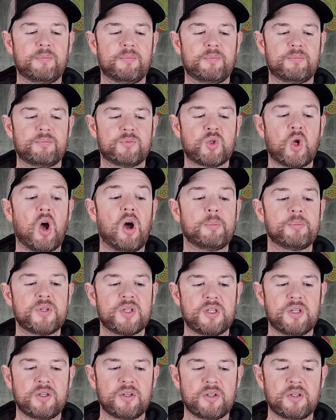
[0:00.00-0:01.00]
top
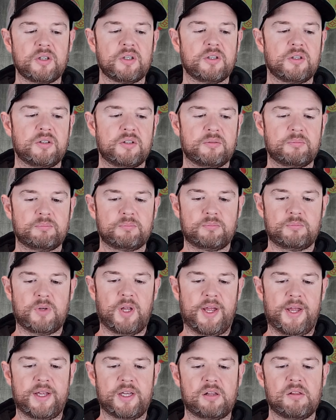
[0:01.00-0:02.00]
tier
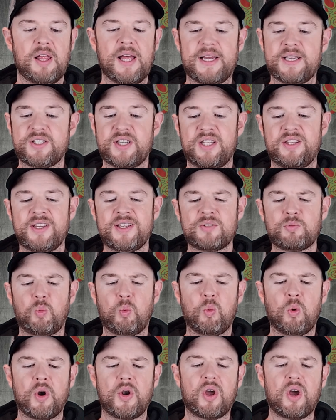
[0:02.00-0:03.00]
glass, and this
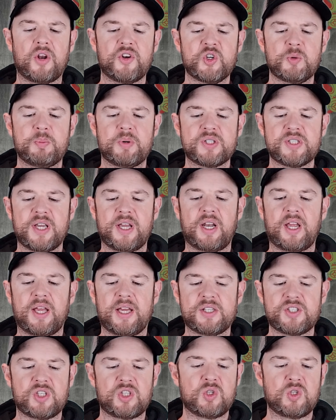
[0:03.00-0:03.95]
100% has it.